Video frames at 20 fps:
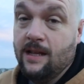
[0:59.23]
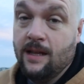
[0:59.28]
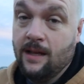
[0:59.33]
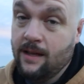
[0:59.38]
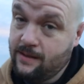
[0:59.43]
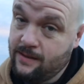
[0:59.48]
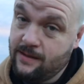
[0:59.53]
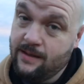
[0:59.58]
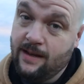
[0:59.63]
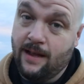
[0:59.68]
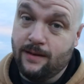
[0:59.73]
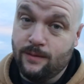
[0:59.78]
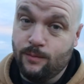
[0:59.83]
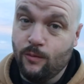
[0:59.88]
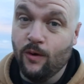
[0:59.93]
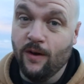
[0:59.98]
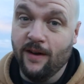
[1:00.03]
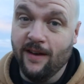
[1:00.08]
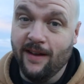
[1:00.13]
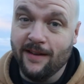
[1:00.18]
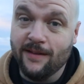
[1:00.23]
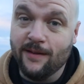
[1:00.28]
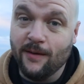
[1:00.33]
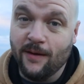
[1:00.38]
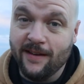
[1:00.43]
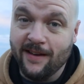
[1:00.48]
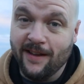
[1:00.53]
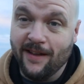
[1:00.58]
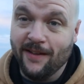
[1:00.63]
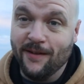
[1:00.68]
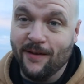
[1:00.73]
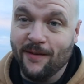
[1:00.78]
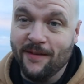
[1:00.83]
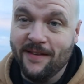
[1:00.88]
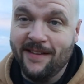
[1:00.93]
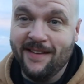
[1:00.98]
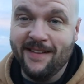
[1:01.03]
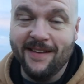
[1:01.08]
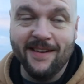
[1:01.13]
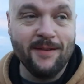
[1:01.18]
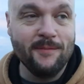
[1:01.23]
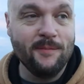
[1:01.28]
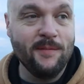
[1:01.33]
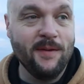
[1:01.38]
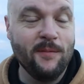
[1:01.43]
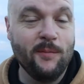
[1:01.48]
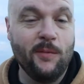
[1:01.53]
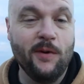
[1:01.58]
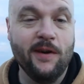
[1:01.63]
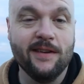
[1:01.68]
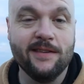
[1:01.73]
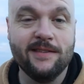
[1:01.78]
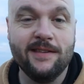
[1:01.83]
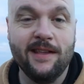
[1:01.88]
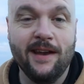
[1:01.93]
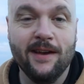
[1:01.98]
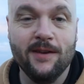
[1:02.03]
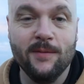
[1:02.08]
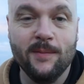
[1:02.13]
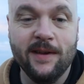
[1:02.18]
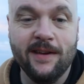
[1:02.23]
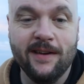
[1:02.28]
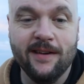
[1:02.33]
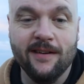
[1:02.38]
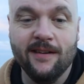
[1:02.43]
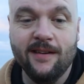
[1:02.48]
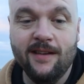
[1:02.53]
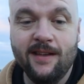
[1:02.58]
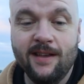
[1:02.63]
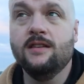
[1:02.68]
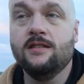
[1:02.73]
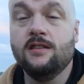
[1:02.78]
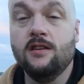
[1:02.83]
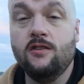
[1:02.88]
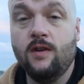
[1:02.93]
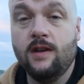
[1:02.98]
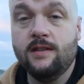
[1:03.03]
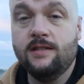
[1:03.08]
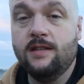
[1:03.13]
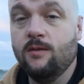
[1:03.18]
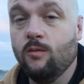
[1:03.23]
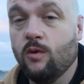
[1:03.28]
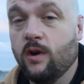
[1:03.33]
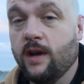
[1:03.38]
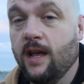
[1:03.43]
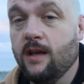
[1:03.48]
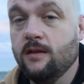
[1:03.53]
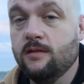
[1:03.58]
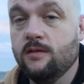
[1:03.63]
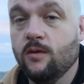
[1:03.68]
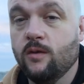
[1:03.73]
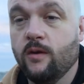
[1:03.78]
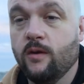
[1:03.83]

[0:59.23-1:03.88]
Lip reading: It's a nice morning out there now, though, and I'm pretty excited to be here. Sunrise didn't work out so